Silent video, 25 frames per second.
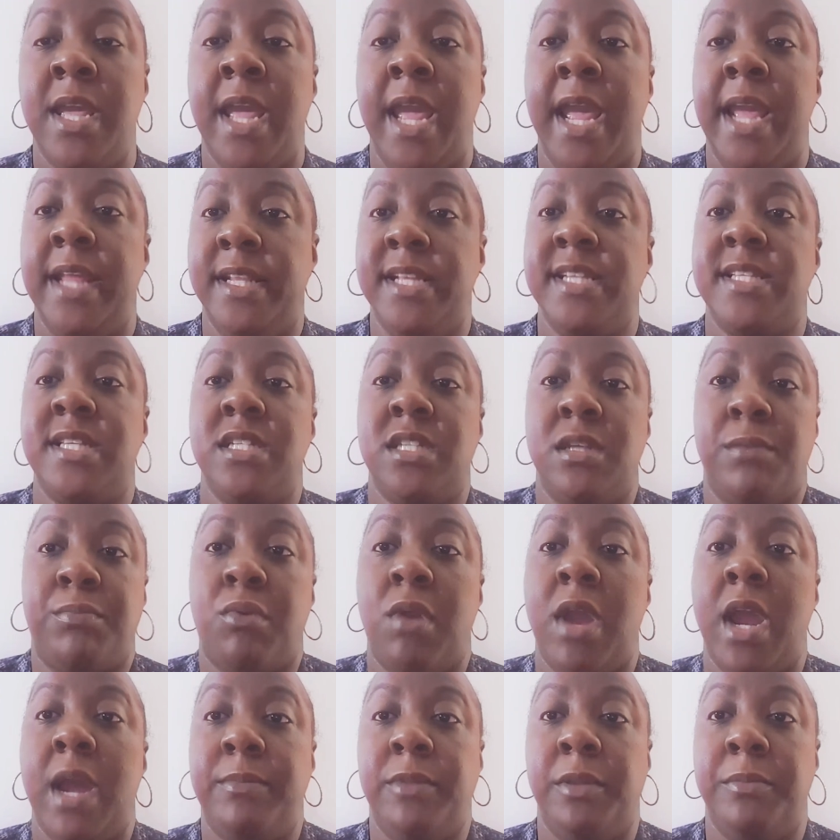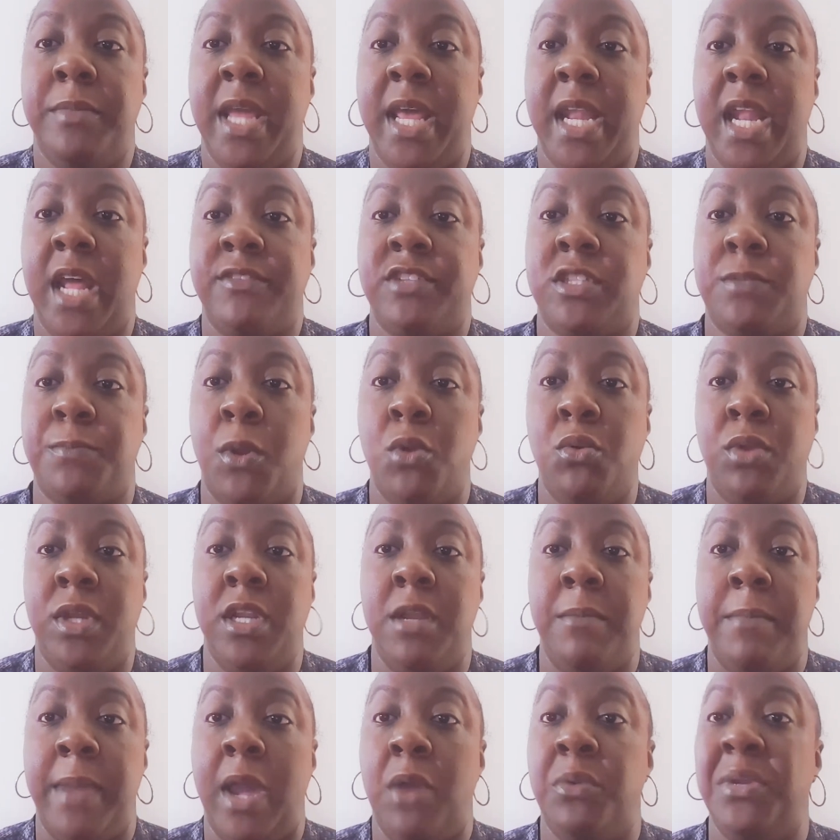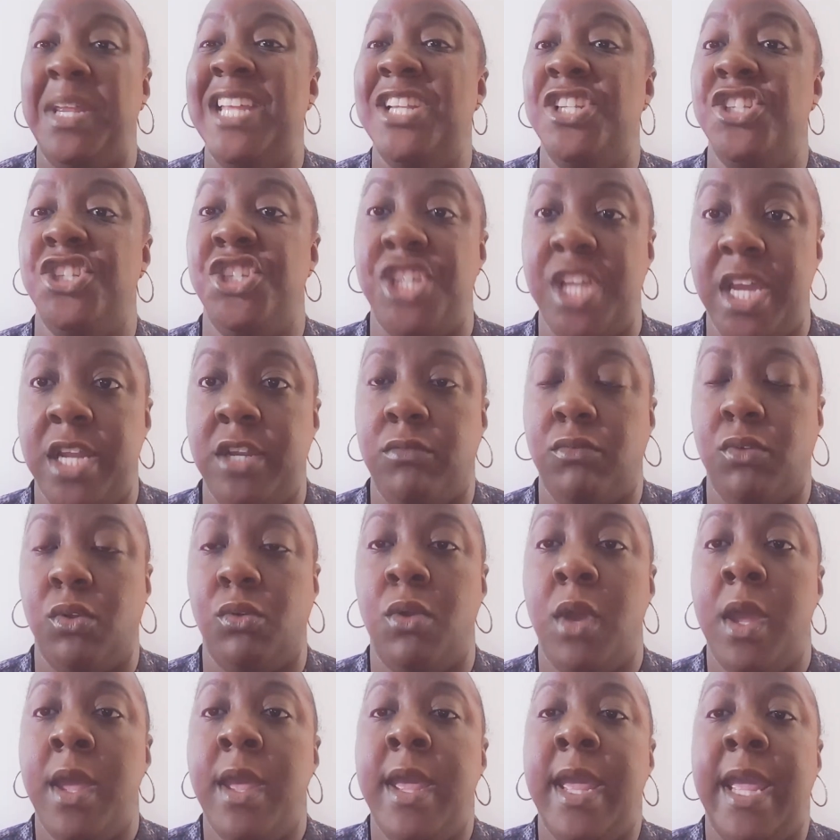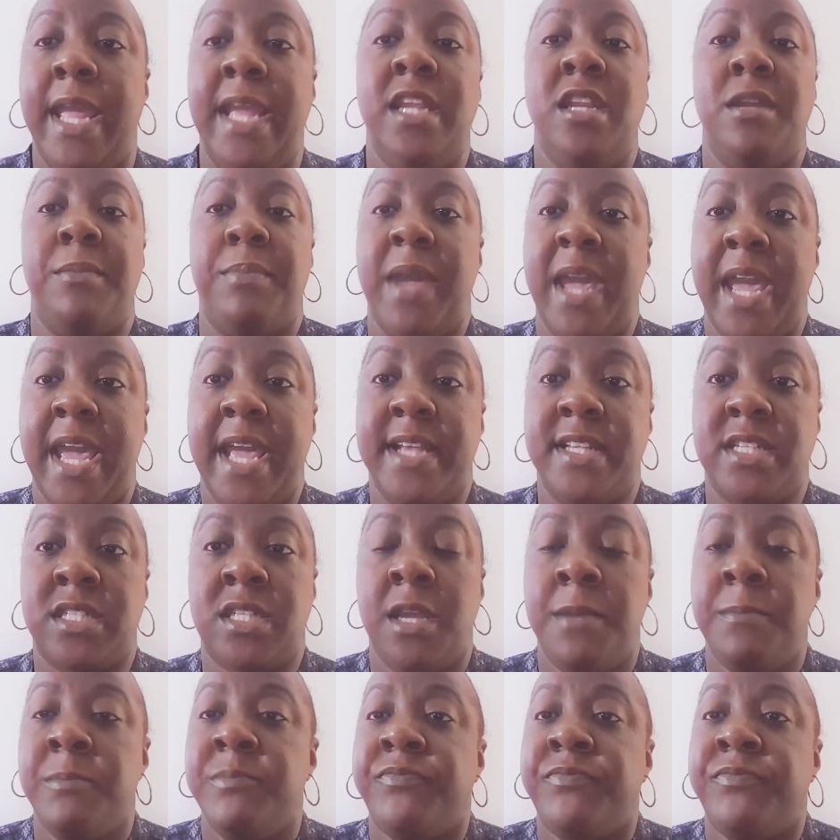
And this is a problem that I've spoken about in general in the past.